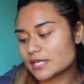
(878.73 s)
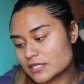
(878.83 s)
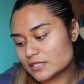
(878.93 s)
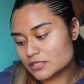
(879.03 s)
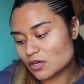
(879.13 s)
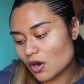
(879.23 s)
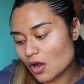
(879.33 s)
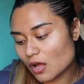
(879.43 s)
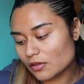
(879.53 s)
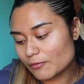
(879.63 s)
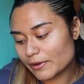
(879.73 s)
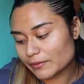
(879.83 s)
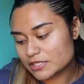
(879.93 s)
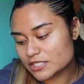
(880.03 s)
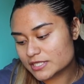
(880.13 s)
See, these are all of my
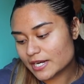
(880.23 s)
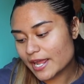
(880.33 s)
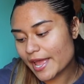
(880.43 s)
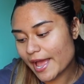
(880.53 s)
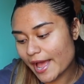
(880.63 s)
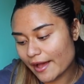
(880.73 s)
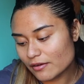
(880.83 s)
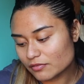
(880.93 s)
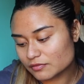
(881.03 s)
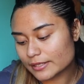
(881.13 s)
widgets that I have.